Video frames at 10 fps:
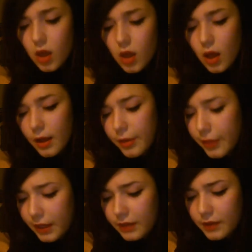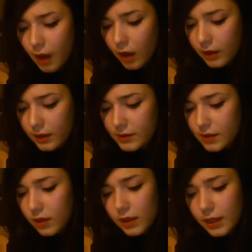A thick darkness,
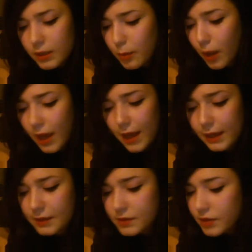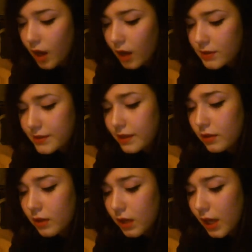unlit by any star, still
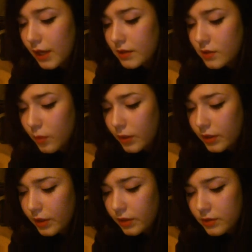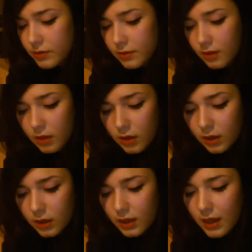glazed the windows.
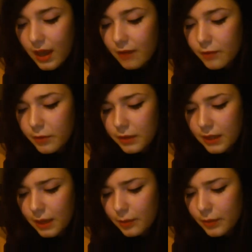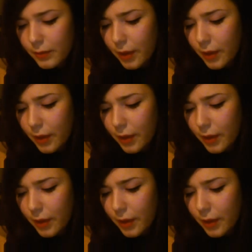Every lamp in my